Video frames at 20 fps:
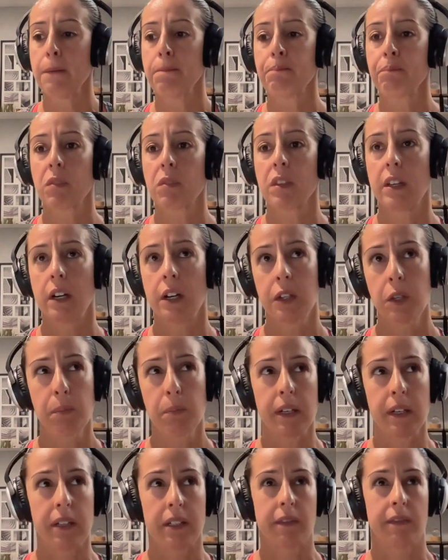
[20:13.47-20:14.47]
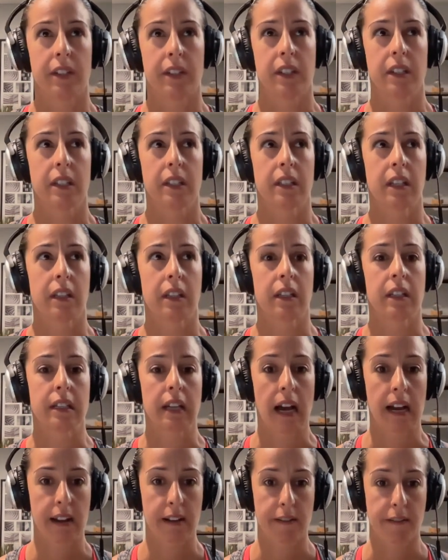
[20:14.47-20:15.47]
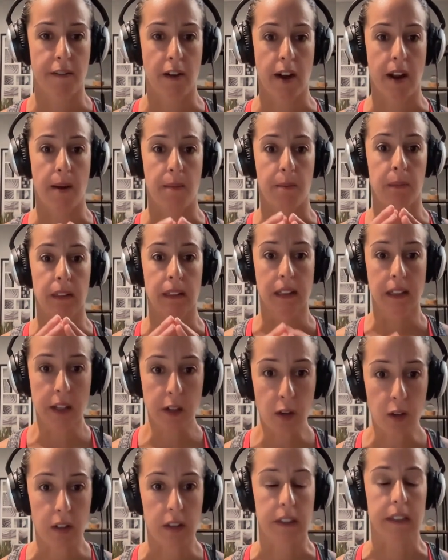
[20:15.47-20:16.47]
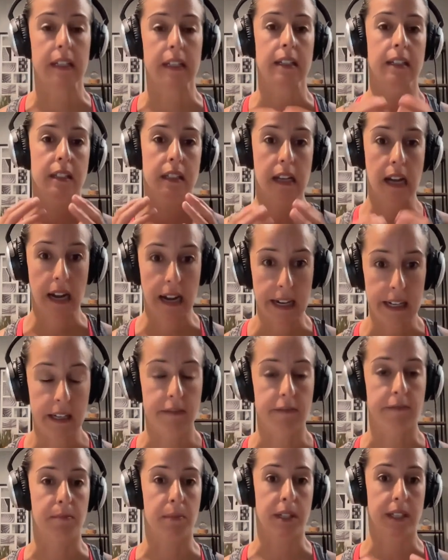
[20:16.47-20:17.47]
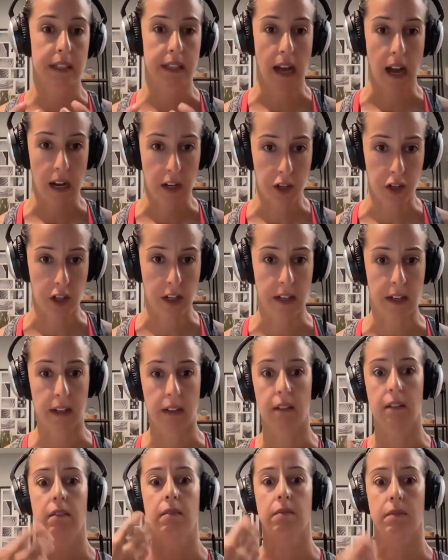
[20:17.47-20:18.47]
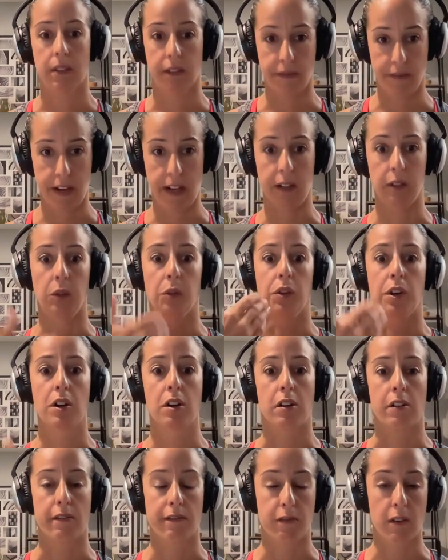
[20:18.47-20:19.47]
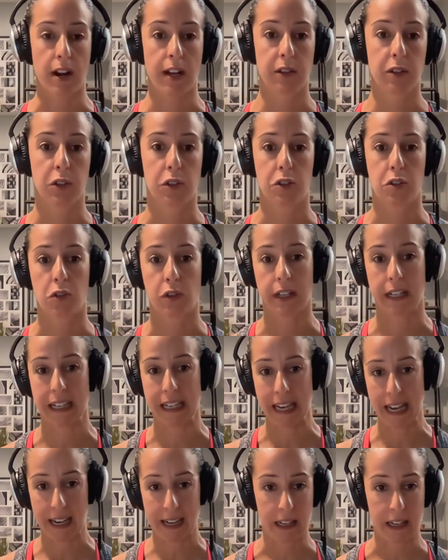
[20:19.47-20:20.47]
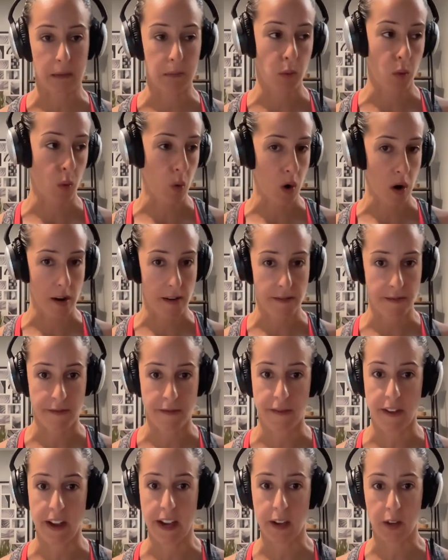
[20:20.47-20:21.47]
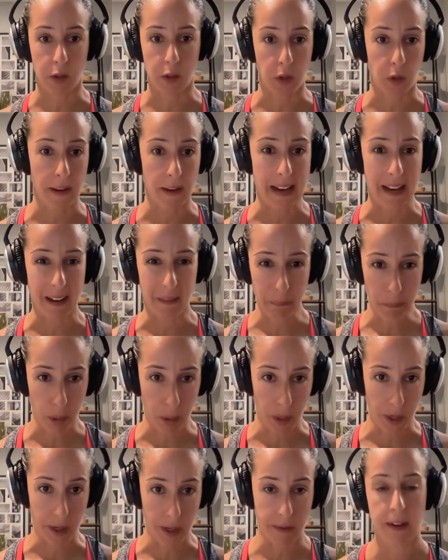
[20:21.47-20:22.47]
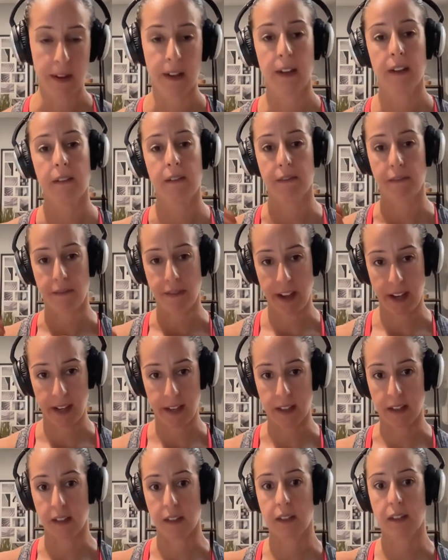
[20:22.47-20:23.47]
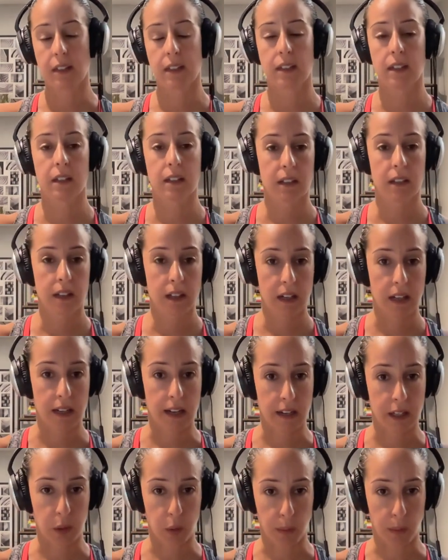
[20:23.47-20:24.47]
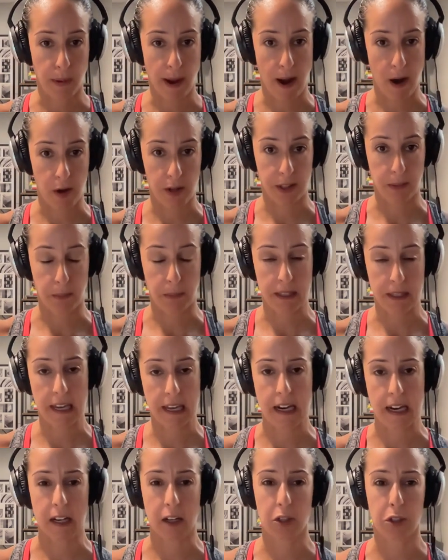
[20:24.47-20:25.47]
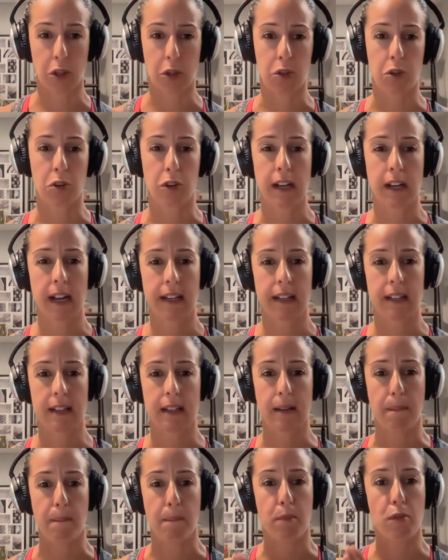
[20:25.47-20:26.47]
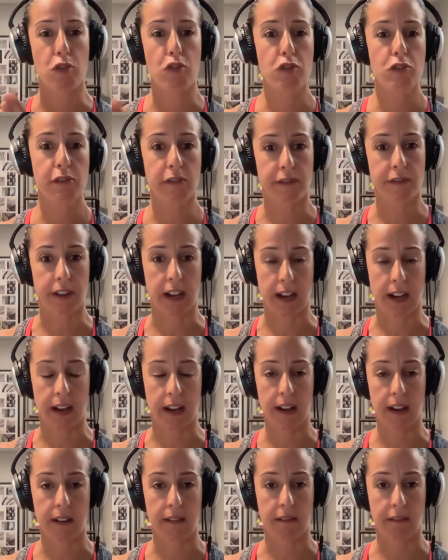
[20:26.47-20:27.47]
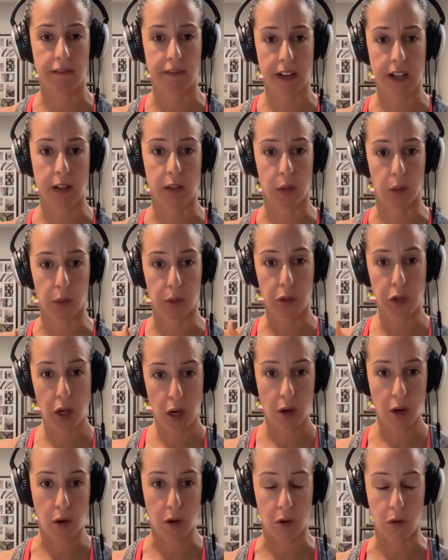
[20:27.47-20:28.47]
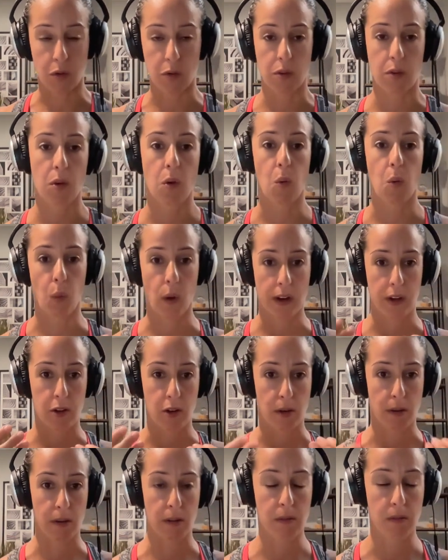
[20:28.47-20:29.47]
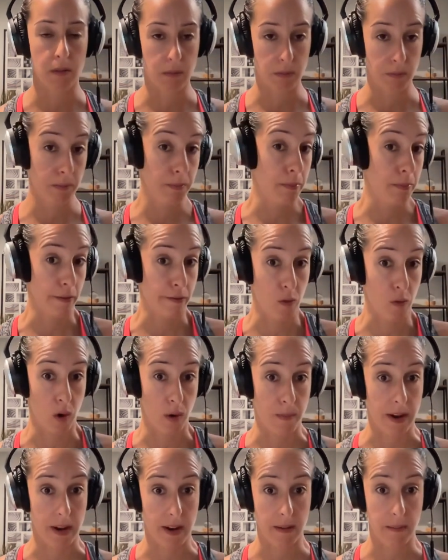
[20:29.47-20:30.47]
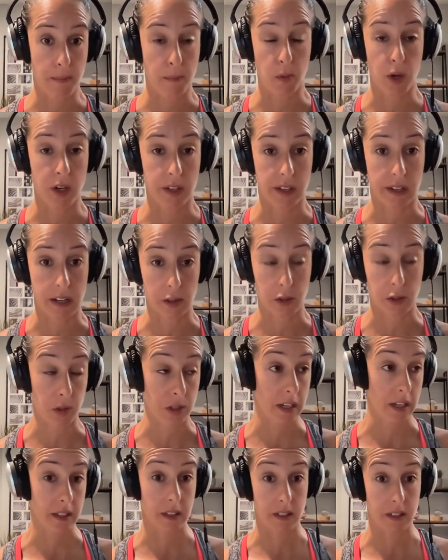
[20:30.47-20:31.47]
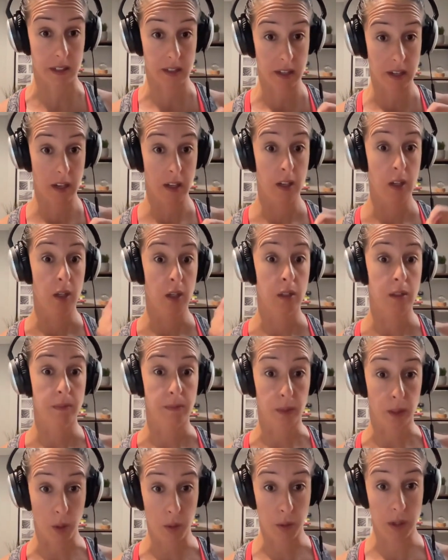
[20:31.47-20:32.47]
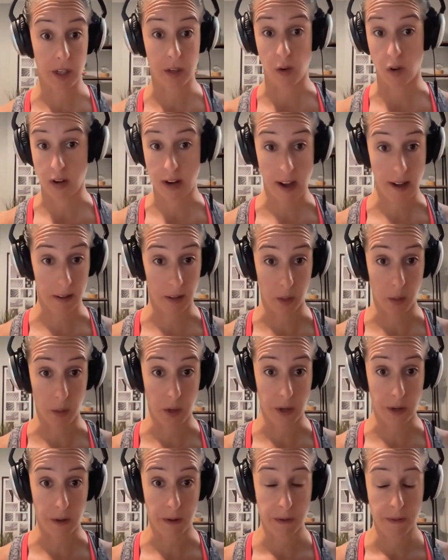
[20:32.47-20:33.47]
The other piece of this is that the diaphragm literally is kind of massaging the vagal nerve, right? So you're getting more vagal input. Vagus connects with parasympathetic. So you're kind of improving vagal tone when you're performing breathing exercises, loaded or not loaded.